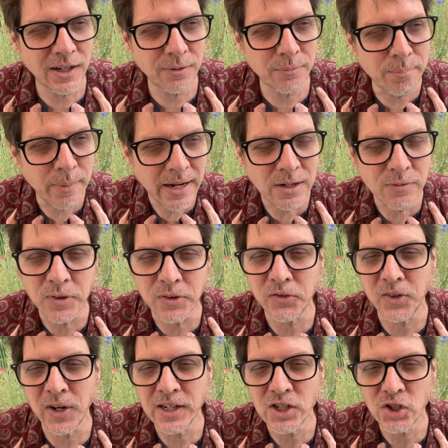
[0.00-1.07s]

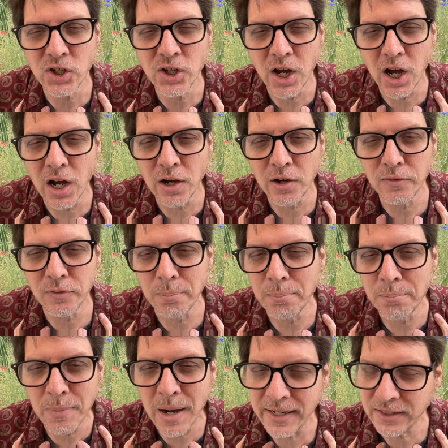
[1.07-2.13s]
manifestation of
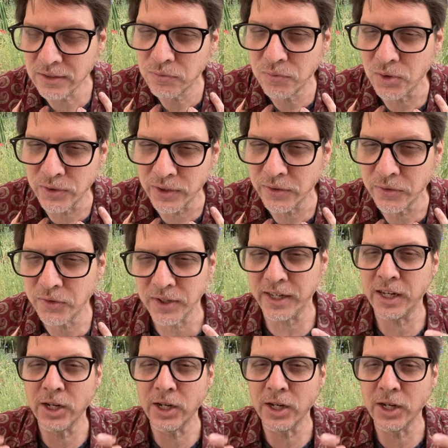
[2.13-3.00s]
mindfulness.